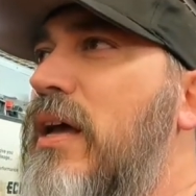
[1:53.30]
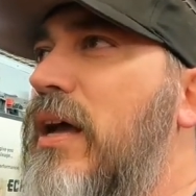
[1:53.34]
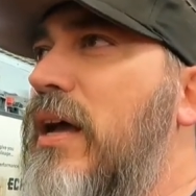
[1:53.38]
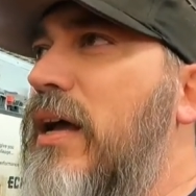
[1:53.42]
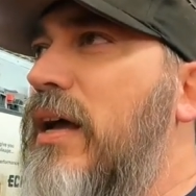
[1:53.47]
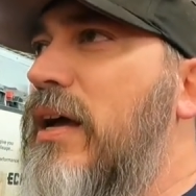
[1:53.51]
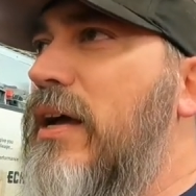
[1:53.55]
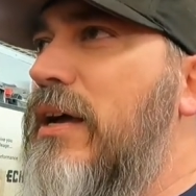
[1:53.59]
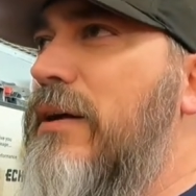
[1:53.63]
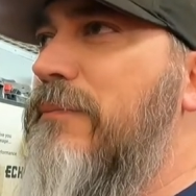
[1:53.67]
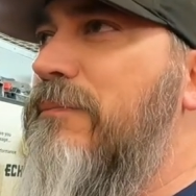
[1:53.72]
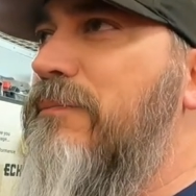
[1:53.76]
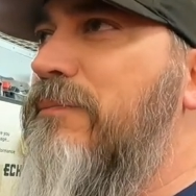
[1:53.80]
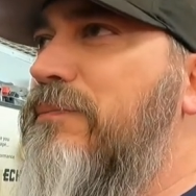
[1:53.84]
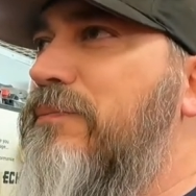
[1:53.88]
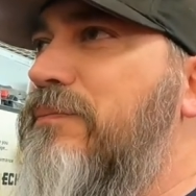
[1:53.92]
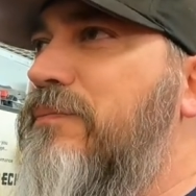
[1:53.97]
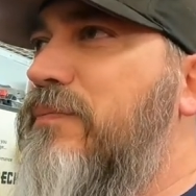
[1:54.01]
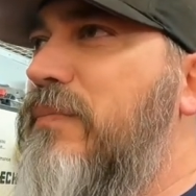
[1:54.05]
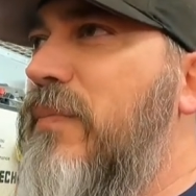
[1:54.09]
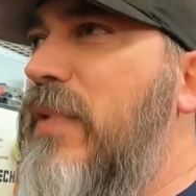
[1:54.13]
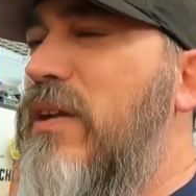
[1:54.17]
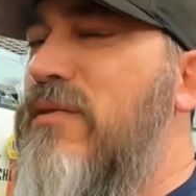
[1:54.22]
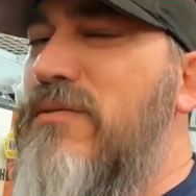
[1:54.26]
Um,
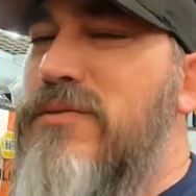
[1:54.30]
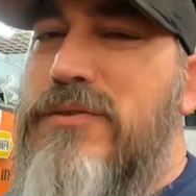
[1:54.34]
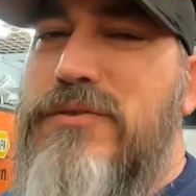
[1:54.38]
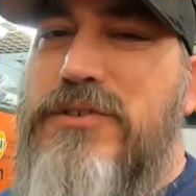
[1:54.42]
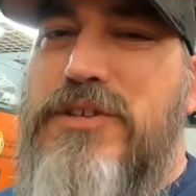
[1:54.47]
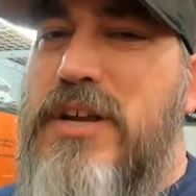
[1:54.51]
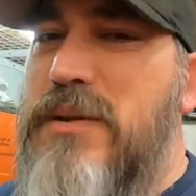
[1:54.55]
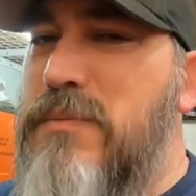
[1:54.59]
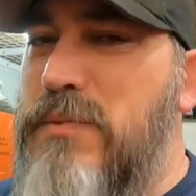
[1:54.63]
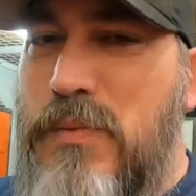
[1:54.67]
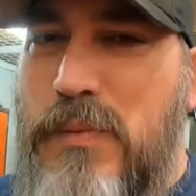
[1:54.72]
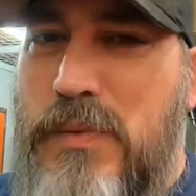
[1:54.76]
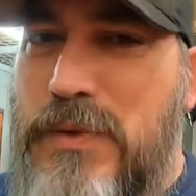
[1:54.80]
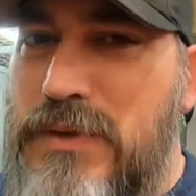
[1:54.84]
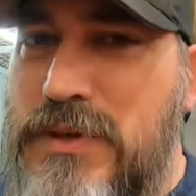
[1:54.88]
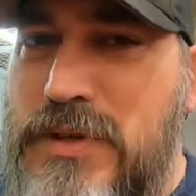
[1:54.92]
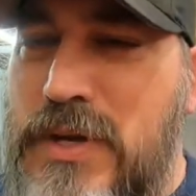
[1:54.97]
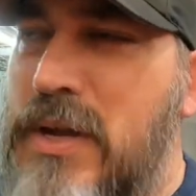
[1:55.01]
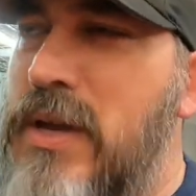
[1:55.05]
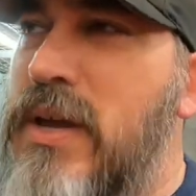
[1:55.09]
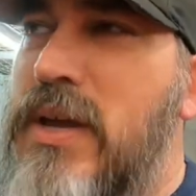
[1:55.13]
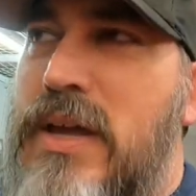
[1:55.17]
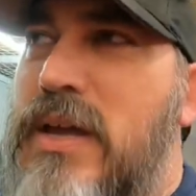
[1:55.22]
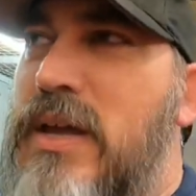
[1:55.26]
it was their cheaper
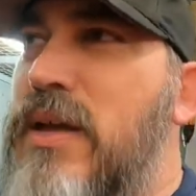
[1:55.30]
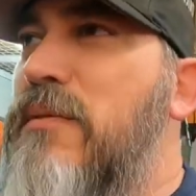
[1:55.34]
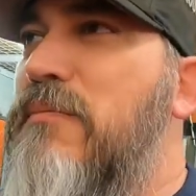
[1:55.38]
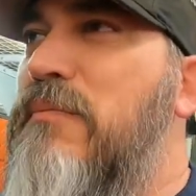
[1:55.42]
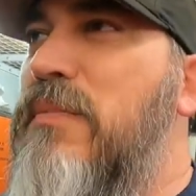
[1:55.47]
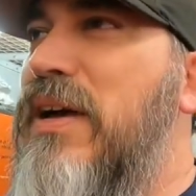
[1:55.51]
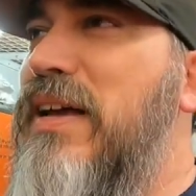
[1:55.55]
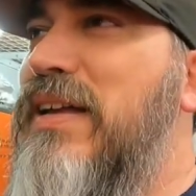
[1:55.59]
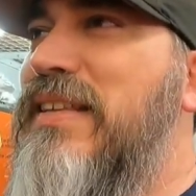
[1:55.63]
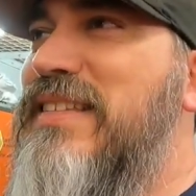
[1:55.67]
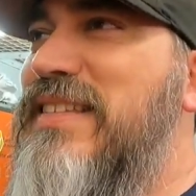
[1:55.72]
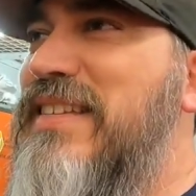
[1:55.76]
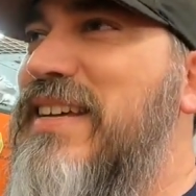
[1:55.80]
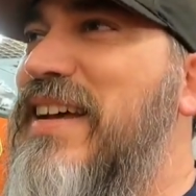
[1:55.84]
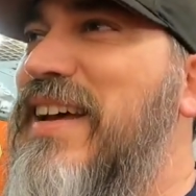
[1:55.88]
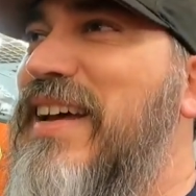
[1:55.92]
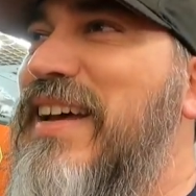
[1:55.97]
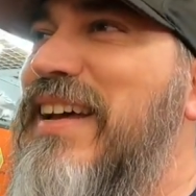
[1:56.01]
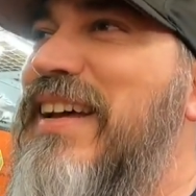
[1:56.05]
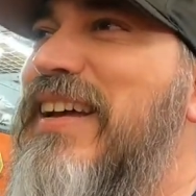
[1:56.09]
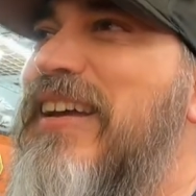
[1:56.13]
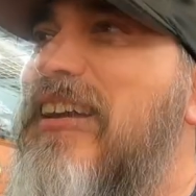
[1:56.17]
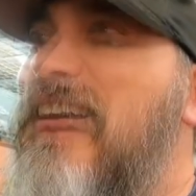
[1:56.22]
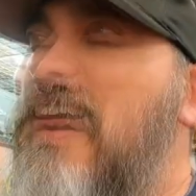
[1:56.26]
ones. But
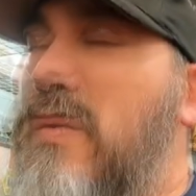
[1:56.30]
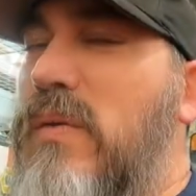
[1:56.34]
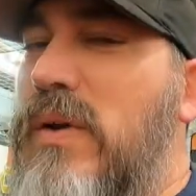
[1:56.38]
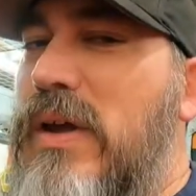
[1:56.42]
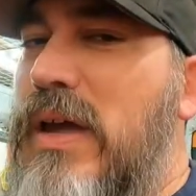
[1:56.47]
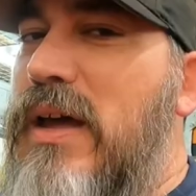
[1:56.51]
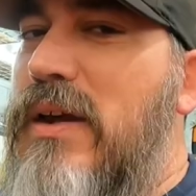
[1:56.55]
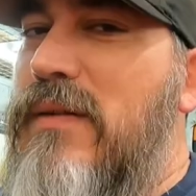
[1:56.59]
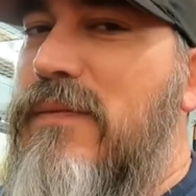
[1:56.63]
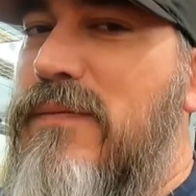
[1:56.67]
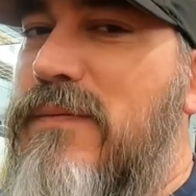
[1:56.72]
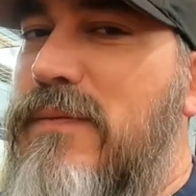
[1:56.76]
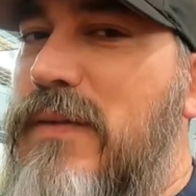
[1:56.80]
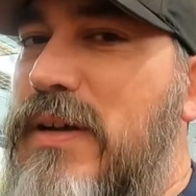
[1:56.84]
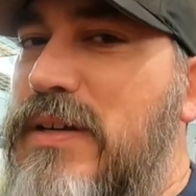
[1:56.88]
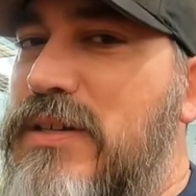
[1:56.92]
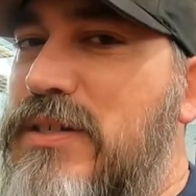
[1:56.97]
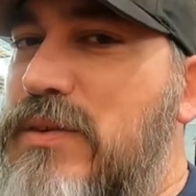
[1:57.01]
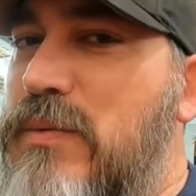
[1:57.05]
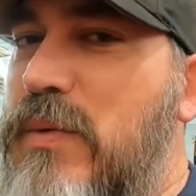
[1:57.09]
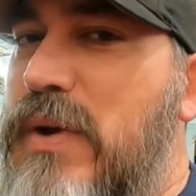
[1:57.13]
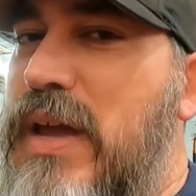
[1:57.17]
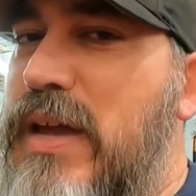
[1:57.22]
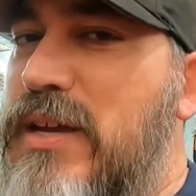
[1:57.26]
uh, we got a, a,
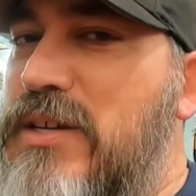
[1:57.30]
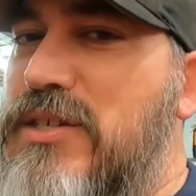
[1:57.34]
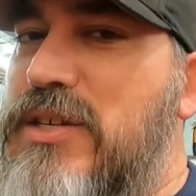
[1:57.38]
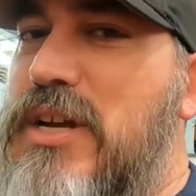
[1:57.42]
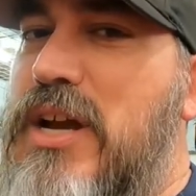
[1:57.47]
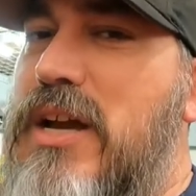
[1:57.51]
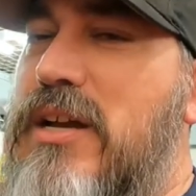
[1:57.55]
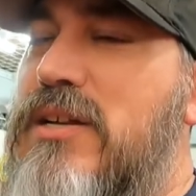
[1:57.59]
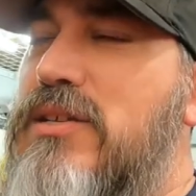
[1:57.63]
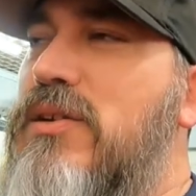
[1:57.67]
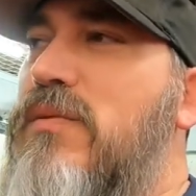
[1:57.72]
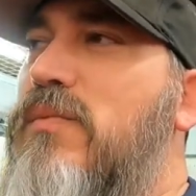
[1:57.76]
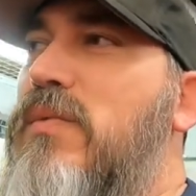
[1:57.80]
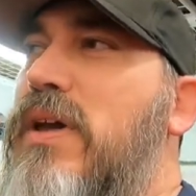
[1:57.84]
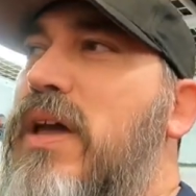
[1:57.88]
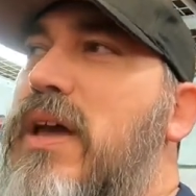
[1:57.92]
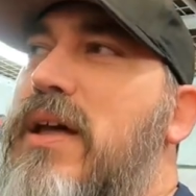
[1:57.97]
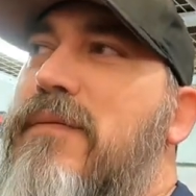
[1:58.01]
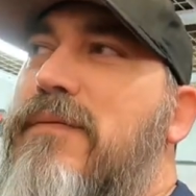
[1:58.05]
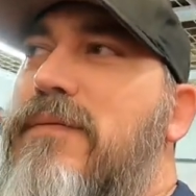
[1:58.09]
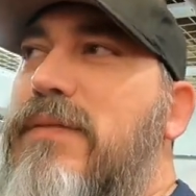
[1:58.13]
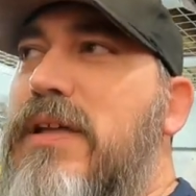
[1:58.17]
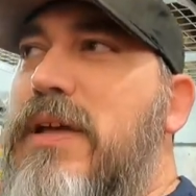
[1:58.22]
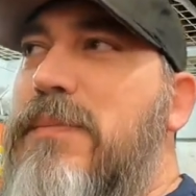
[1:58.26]
we got shocks, and we
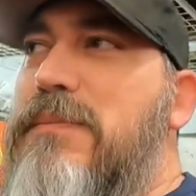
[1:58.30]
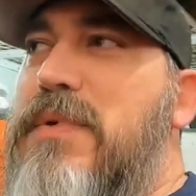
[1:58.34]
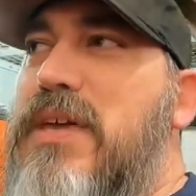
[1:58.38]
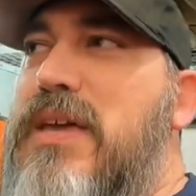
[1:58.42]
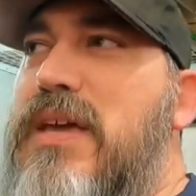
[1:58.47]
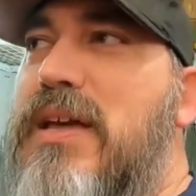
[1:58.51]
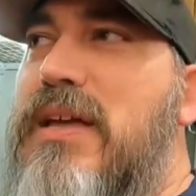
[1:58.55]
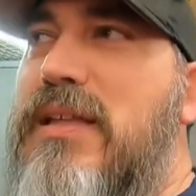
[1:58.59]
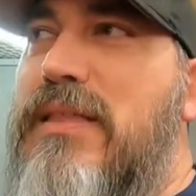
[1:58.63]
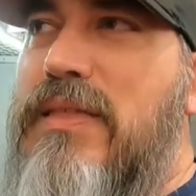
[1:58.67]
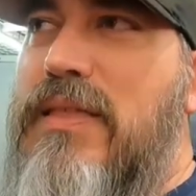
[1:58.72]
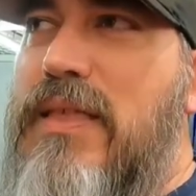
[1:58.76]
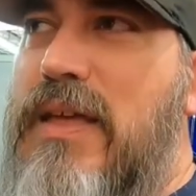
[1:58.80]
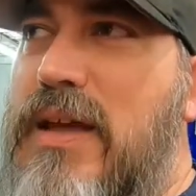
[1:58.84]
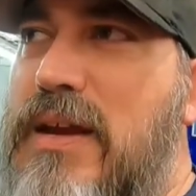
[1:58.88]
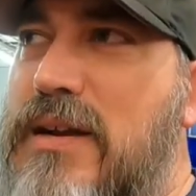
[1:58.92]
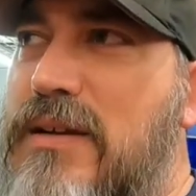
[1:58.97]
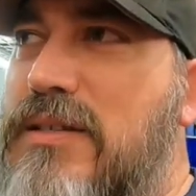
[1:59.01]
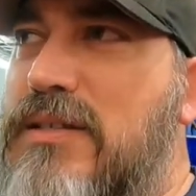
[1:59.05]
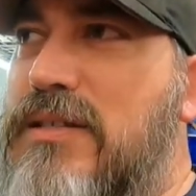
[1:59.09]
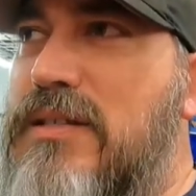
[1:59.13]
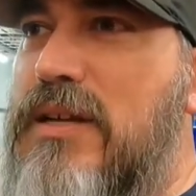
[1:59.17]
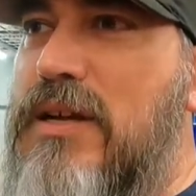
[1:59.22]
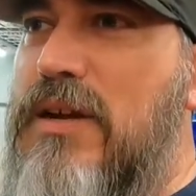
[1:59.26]
got a flip kit that
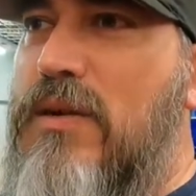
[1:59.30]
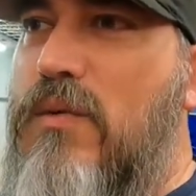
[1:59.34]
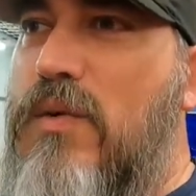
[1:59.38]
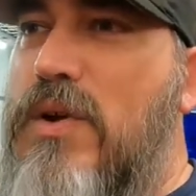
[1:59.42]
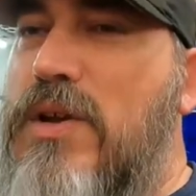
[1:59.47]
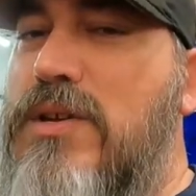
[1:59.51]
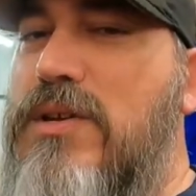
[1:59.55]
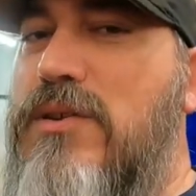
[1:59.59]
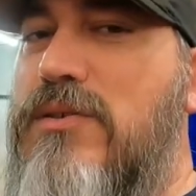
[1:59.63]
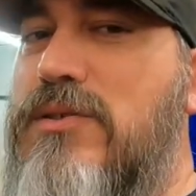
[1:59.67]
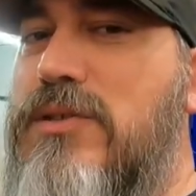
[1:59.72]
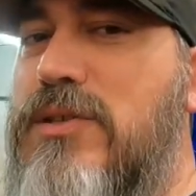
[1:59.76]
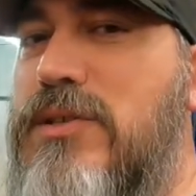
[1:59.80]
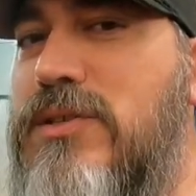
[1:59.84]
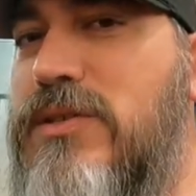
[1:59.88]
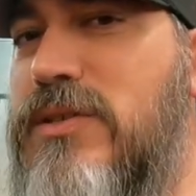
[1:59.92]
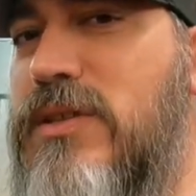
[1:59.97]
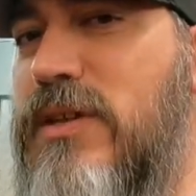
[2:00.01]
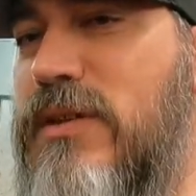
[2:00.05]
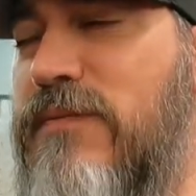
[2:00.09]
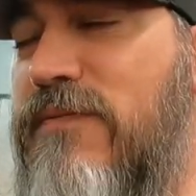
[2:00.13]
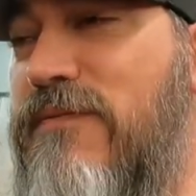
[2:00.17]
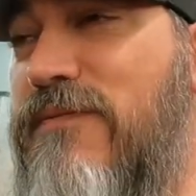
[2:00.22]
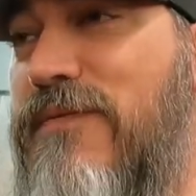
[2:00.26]
uh,
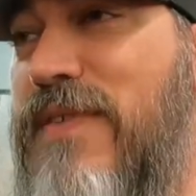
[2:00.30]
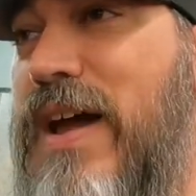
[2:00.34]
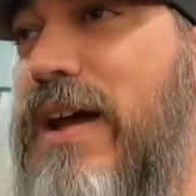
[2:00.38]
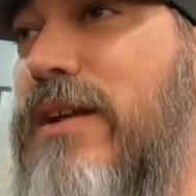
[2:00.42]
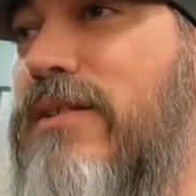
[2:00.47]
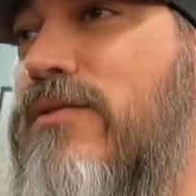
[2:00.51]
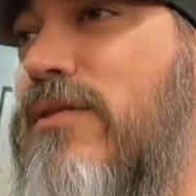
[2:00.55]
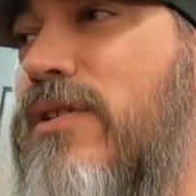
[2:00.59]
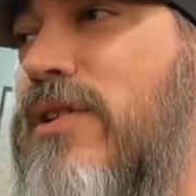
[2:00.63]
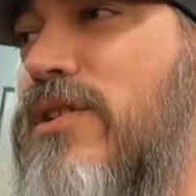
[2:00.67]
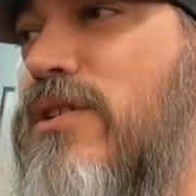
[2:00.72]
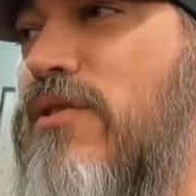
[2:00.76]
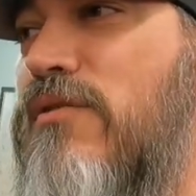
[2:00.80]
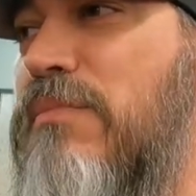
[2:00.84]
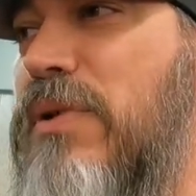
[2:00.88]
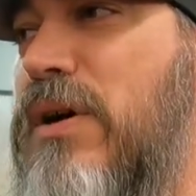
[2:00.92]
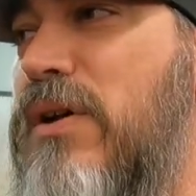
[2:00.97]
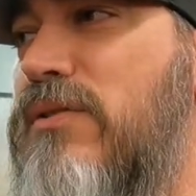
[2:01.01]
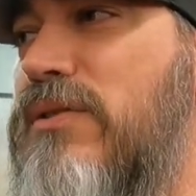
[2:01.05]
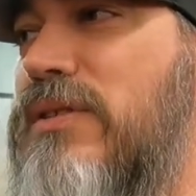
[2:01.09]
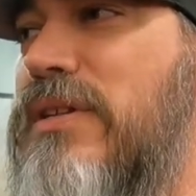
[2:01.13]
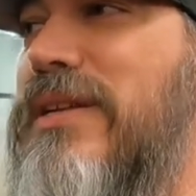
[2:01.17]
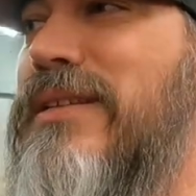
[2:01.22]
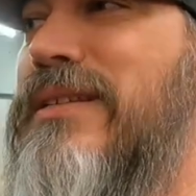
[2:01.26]
reuses the factory U-bolts.